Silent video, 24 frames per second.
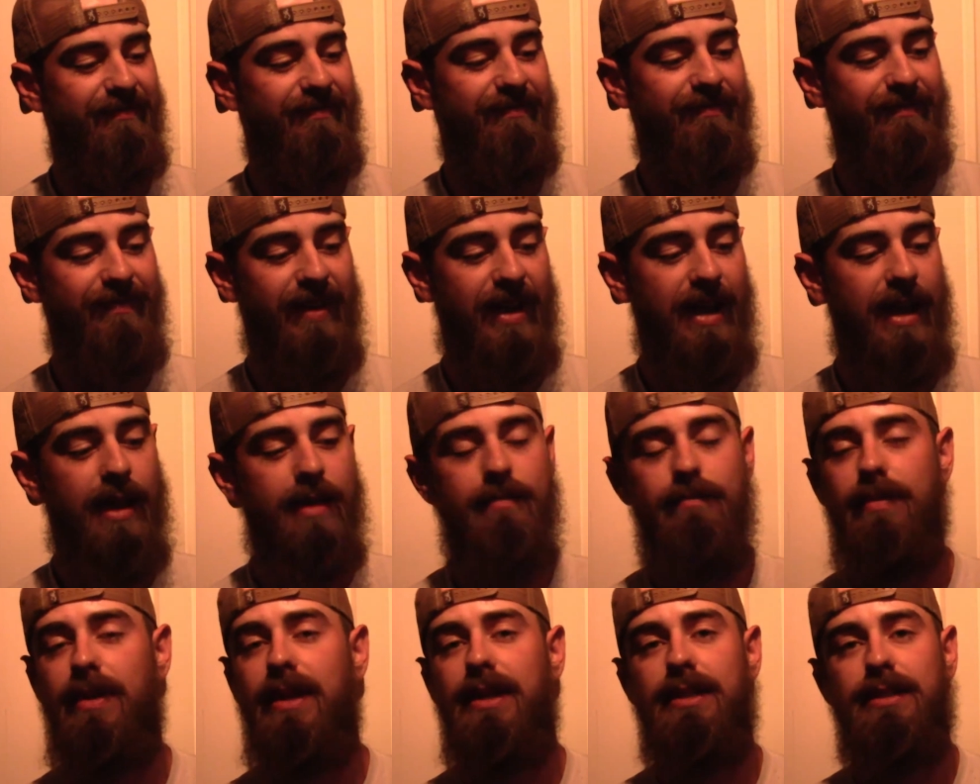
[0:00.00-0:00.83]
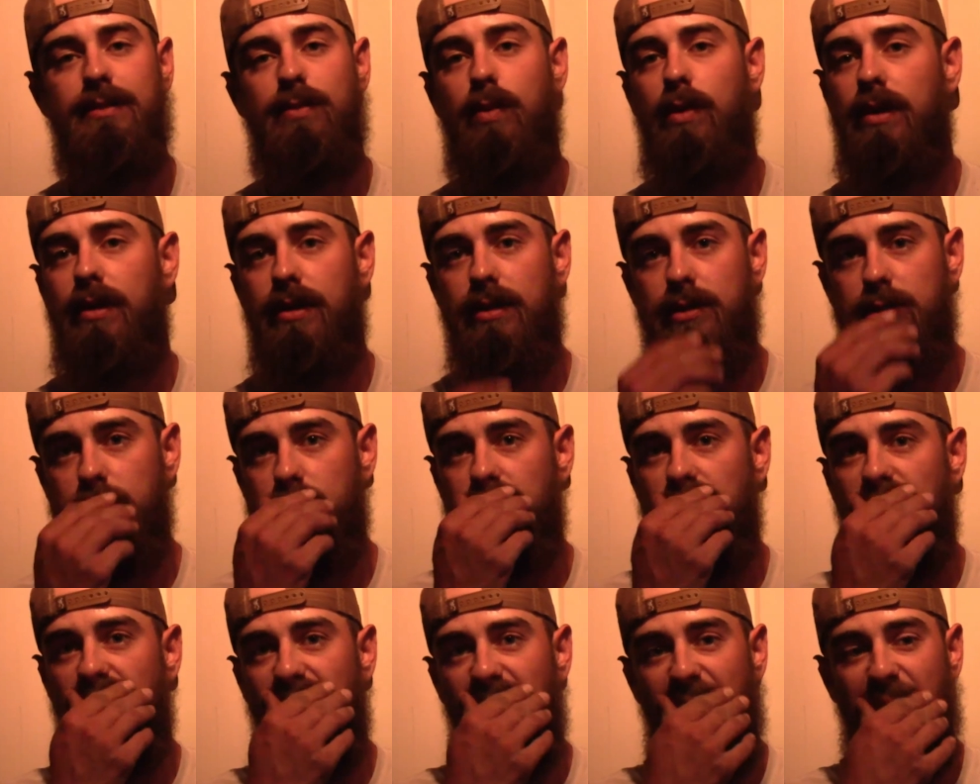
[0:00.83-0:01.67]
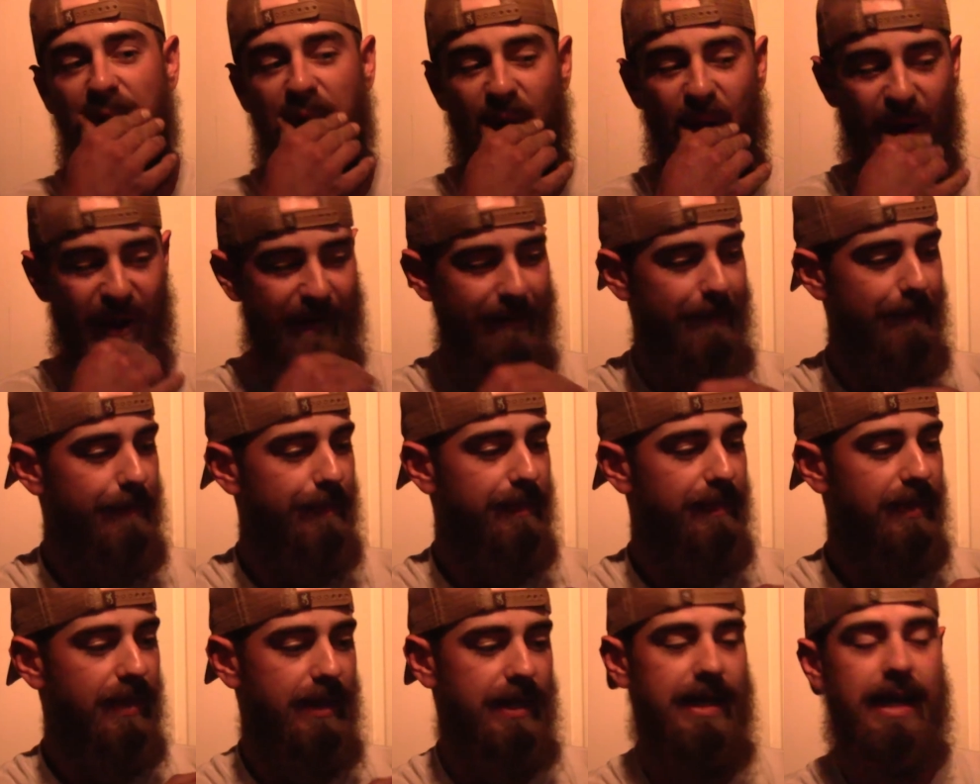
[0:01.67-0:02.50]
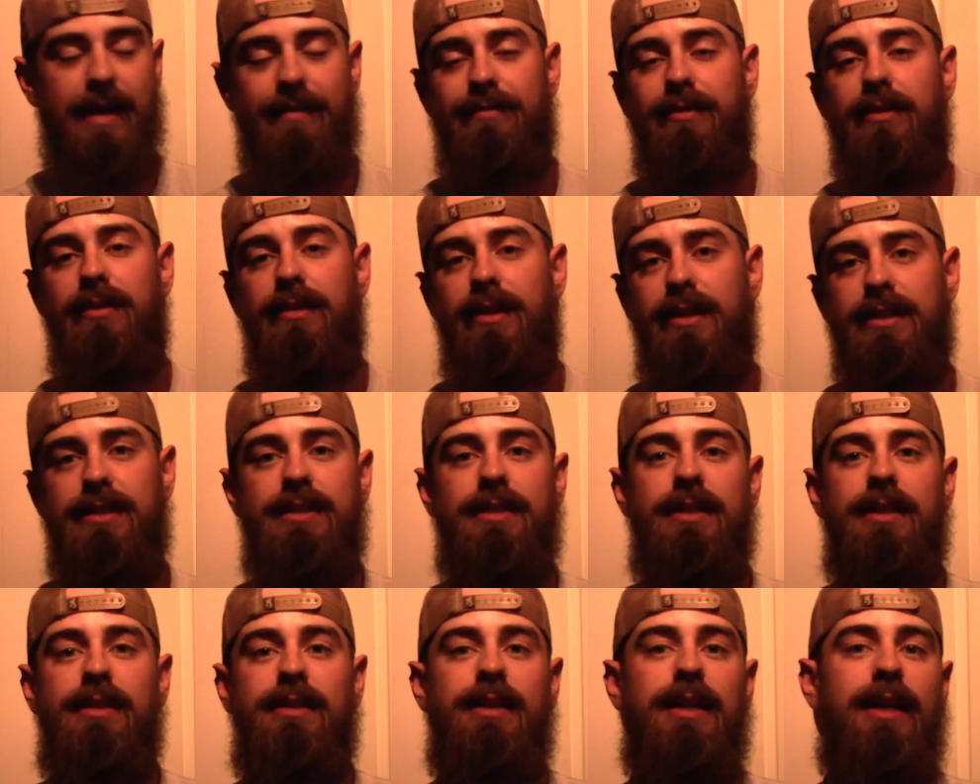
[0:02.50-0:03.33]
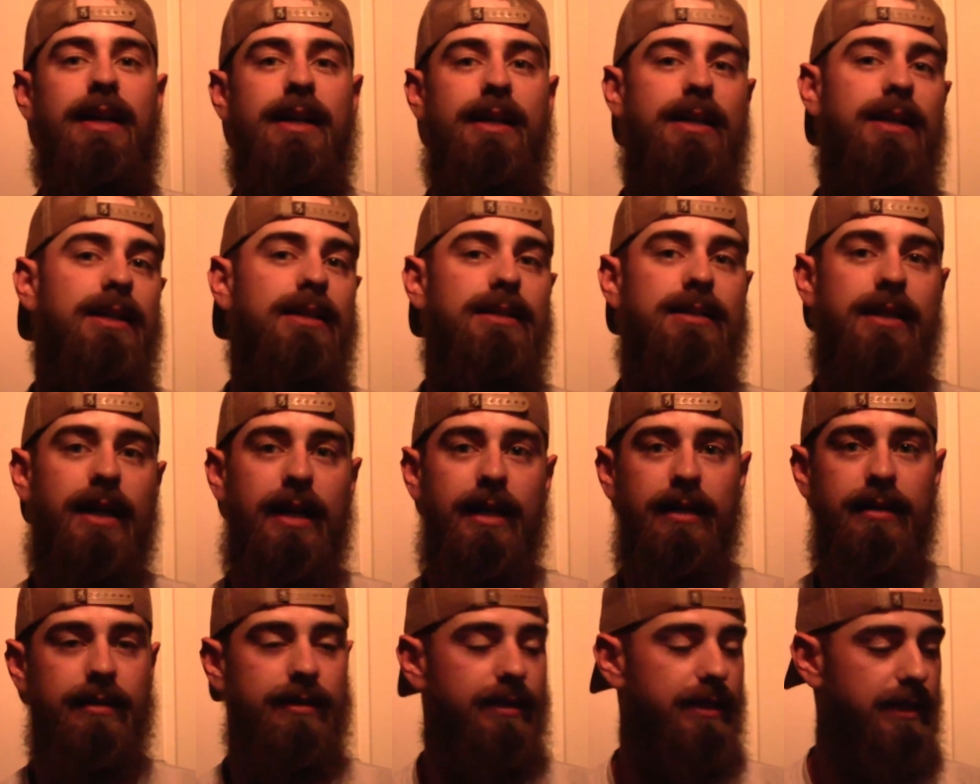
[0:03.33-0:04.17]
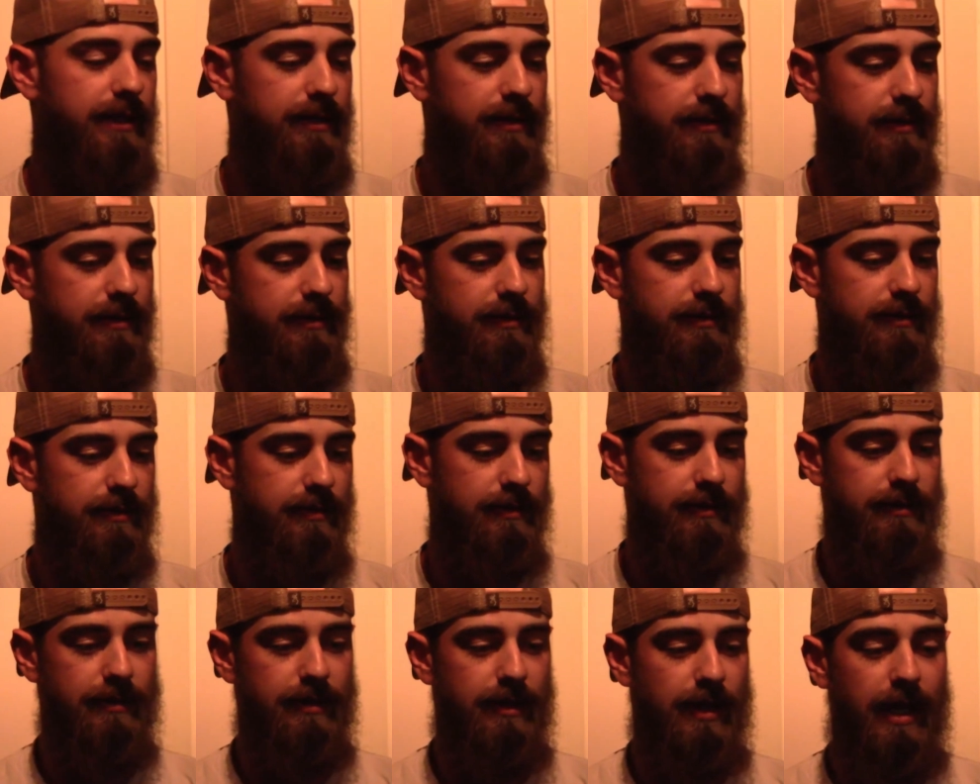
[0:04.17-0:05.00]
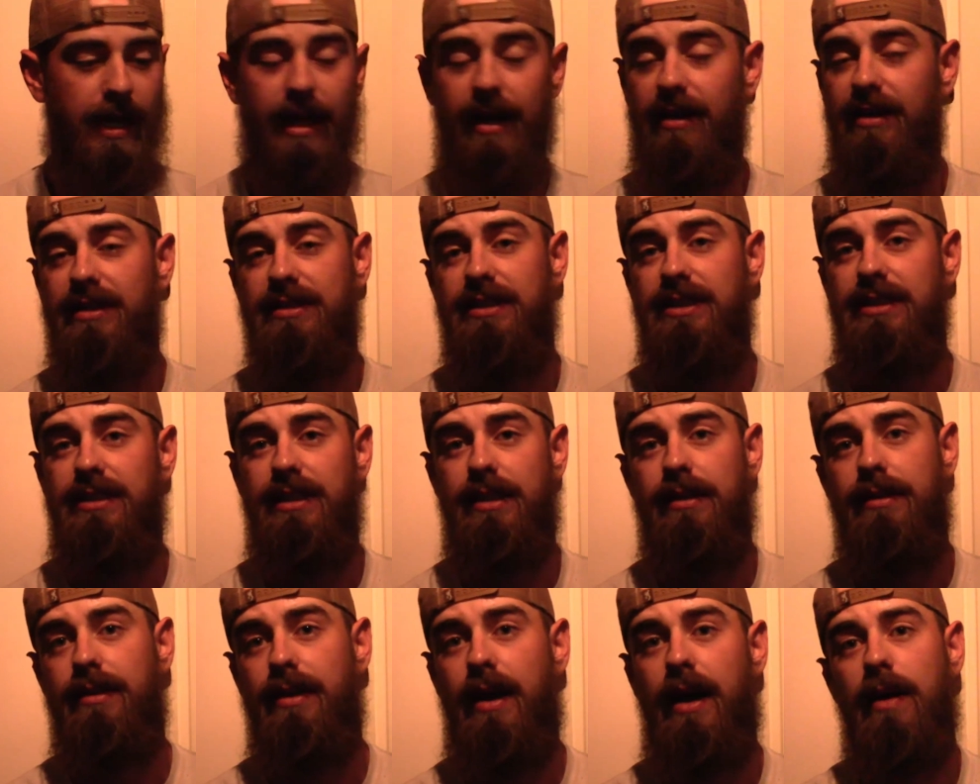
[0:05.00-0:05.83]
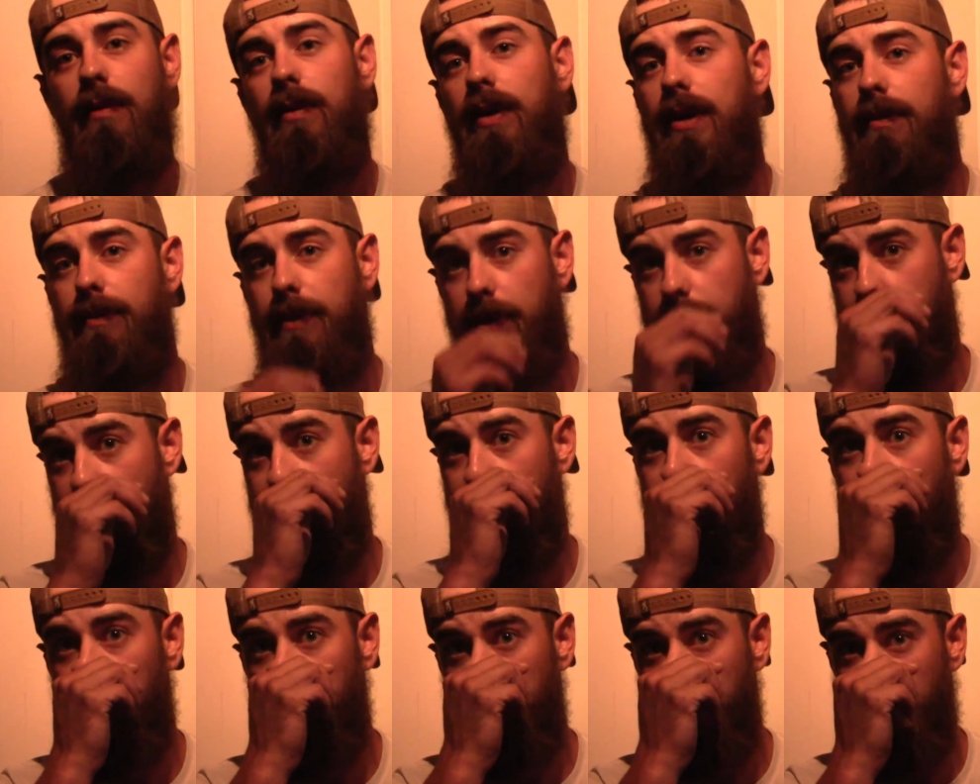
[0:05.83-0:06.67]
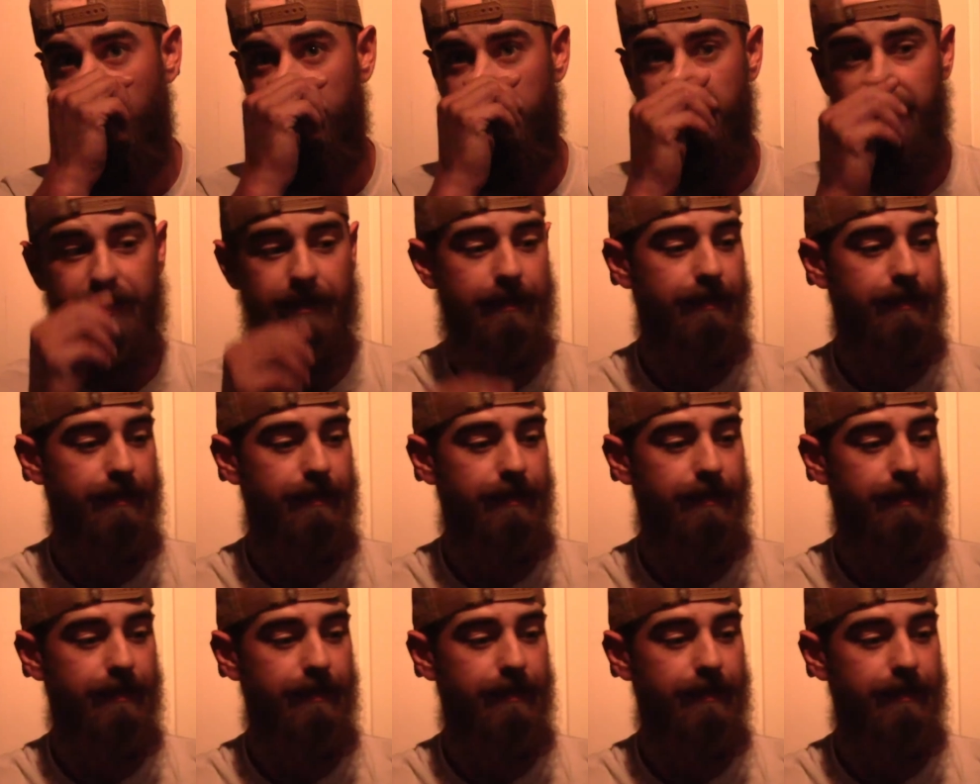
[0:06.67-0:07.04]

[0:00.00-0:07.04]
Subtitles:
5 minutes worth of shooting after this guy got dialed in, I honestly did not want to put my bow down.